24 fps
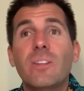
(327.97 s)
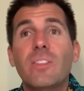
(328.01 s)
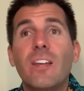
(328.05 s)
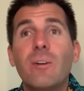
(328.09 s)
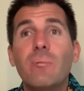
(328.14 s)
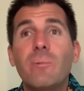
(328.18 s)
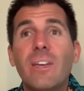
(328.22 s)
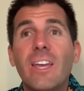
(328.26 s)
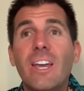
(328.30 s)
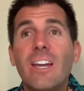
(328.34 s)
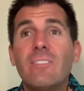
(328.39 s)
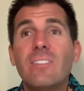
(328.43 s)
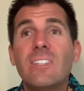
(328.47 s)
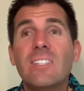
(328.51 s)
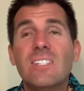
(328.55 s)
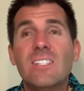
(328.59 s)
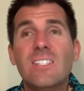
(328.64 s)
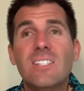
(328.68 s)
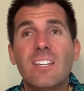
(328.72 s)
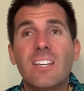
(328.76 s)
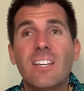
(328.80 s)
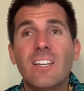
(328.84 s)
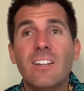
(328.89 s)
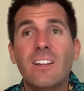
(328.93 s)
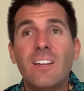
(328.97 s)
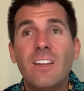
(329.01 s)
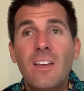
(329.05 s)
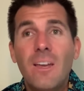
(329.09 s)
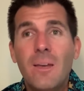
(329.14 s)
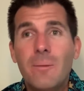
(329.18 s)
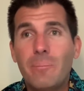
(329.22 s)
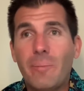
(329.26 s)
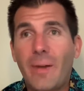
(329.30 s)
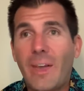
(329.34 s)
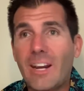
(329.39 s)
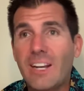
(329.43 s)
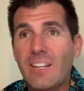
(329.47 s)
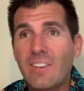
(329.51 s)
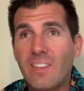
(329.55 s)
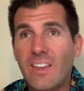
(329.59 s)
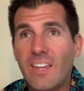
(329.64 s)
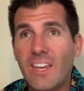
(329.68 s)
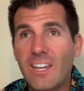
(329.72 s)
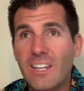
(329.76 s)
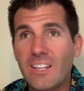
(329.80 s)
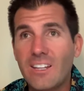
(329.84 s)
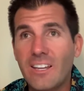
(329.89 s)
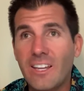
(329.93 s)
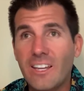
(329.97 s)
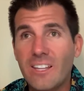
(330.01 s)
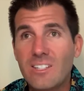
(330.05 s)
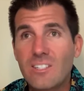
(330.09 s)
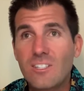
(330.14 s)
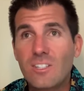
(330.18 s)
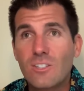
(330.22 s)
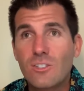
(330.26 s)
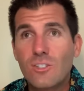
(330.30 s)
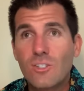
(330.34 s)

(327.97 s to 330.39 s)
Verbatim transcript: that we haven't seen back in the heydays.